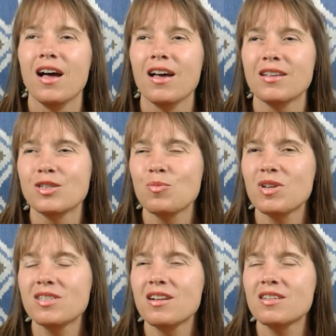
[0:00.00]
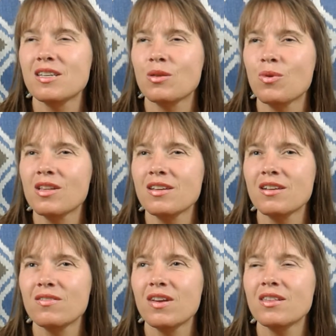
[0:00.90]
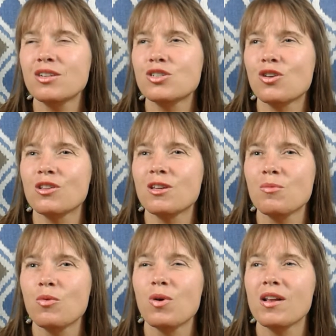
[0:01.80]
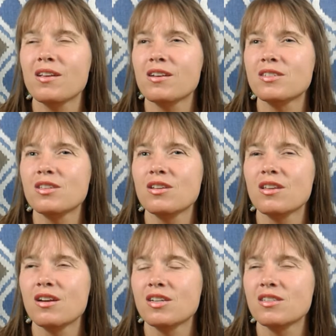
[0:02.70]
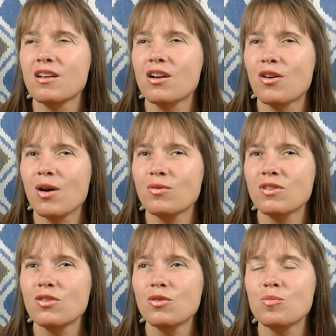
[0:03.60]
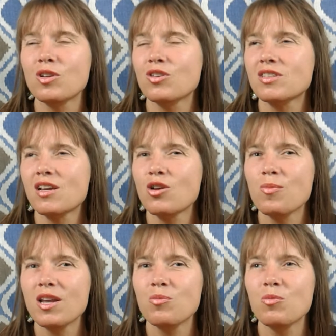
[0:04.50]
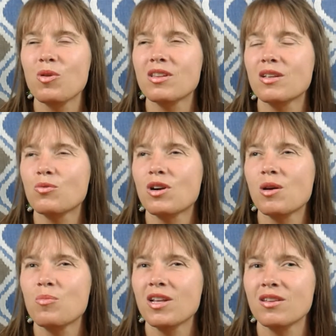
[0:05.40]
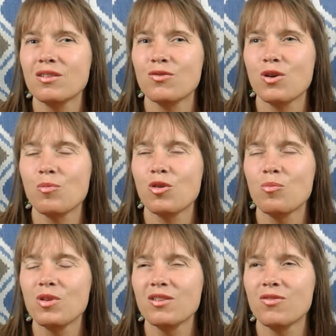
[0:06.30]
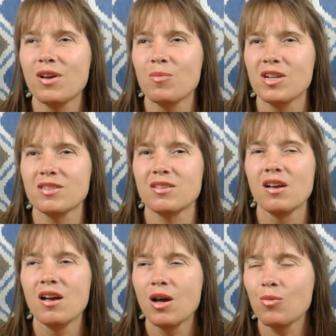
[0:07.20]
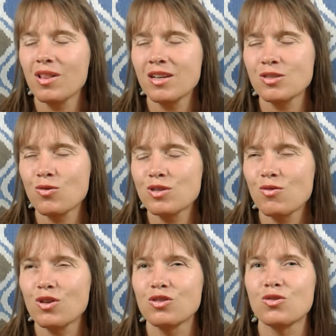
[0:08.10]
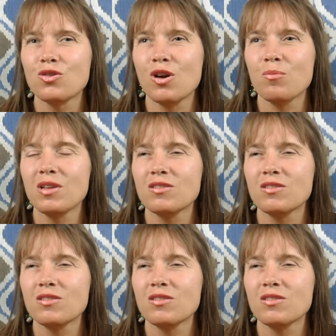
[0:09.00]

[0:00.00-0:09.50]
And she basically said, well, take advantage on them while they're still around you, because I know many people that were abandoned from complete families. Well, that's also not true now.